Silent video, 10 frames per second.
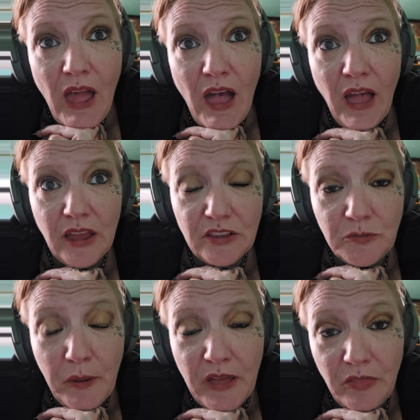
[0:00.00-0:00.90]
And he
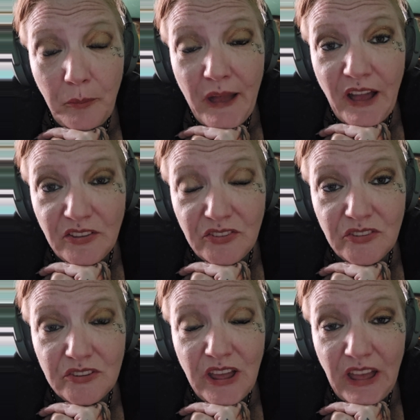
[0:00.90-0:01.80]
spent the past
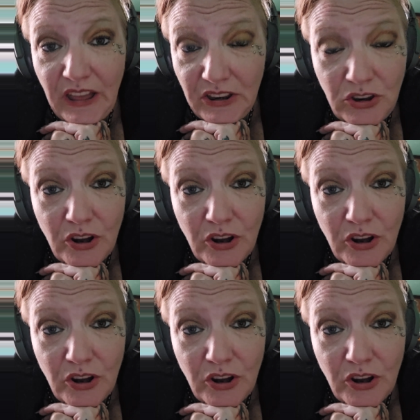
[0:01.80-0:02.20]
10